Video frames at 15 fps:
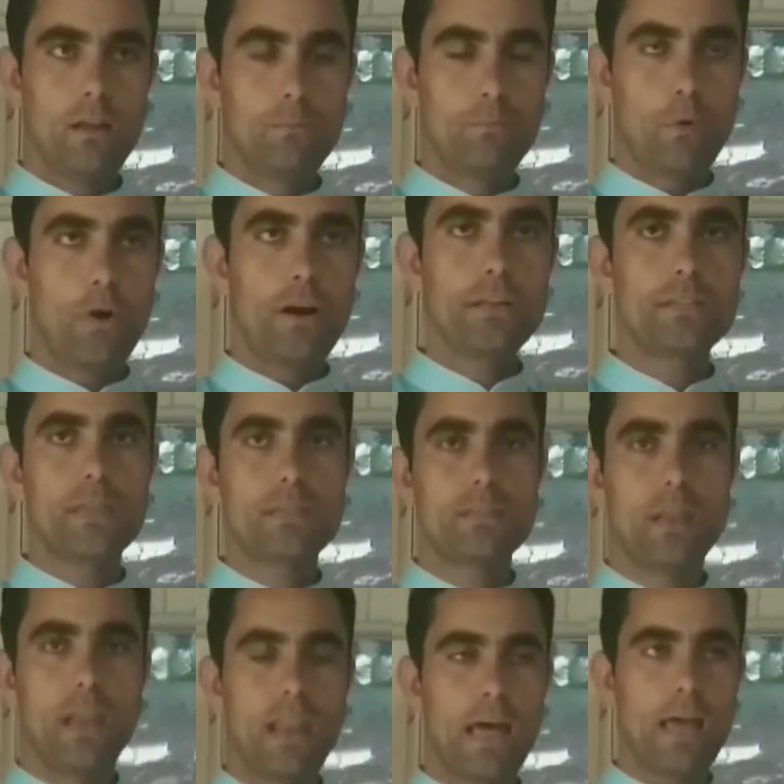provides us
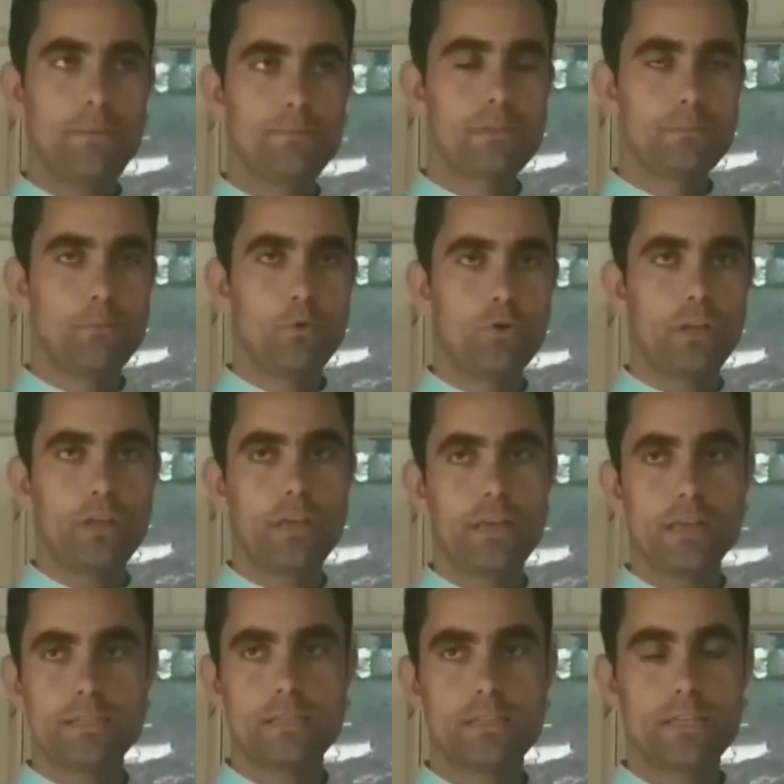the life-supporting
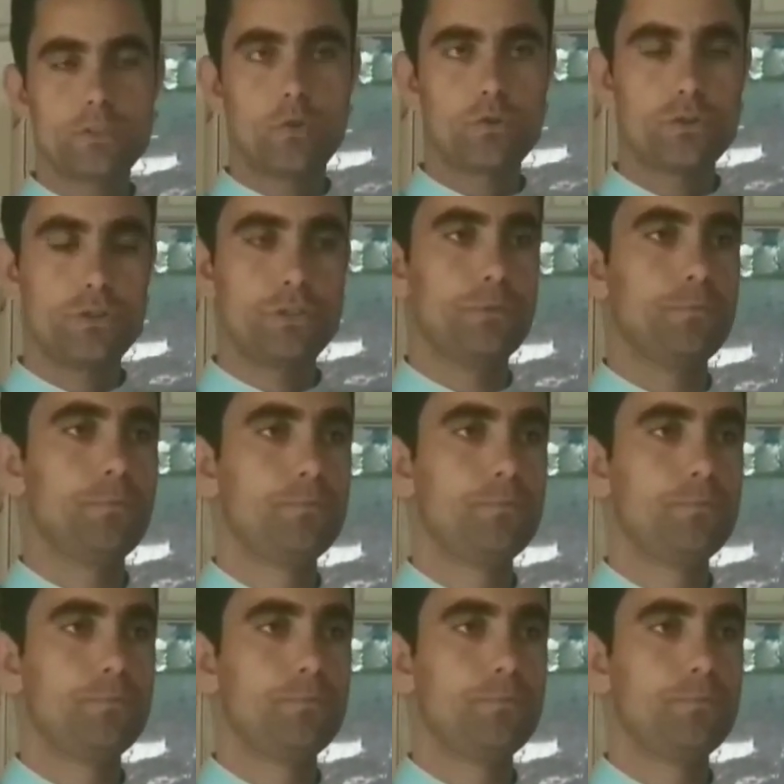gas such as oxygen.